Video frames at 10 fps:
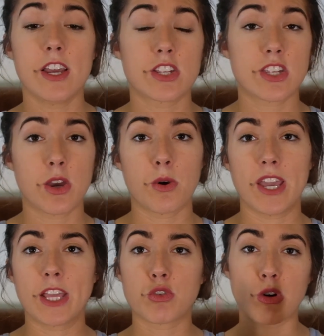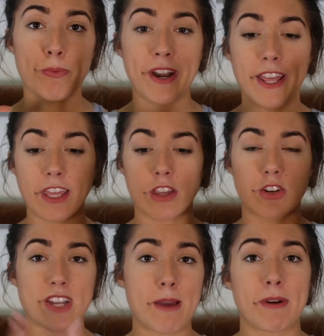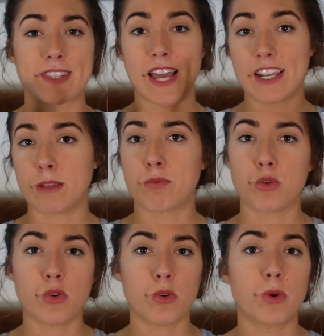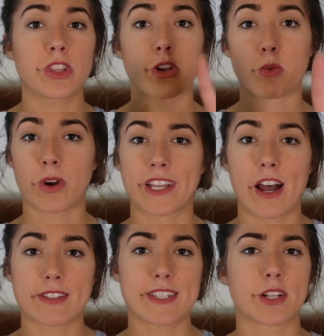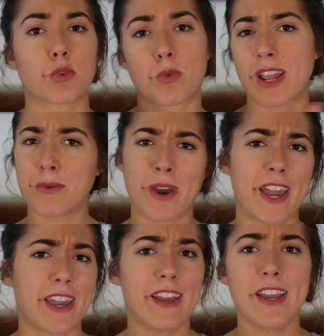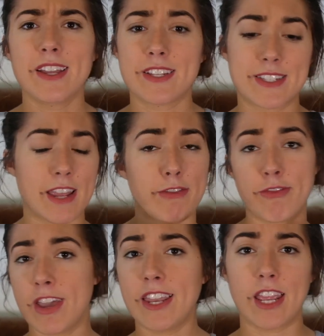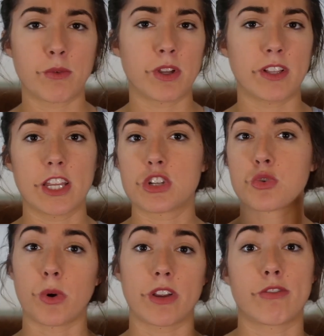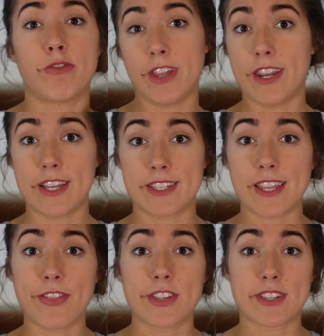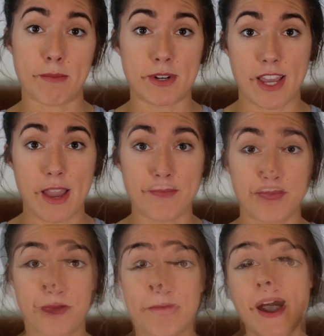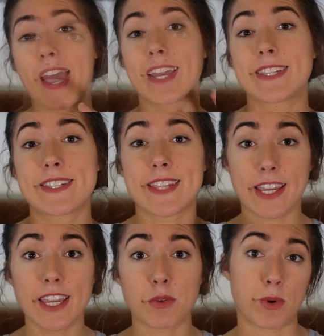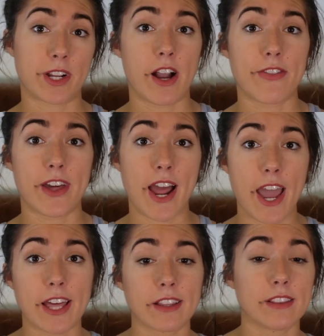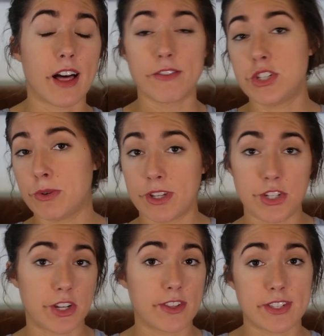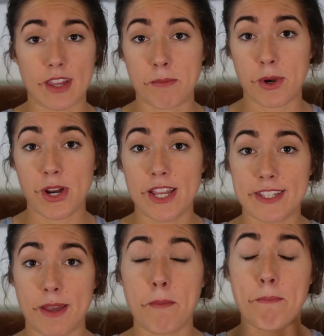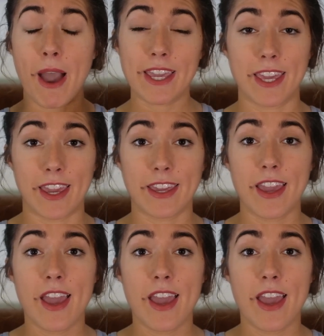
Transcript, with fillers: So incorporating your time outside in the pool with your workouts is a great way to stay fit and really enjoy your fitness in the summertime. My second workout that I love doing during the summer is biking.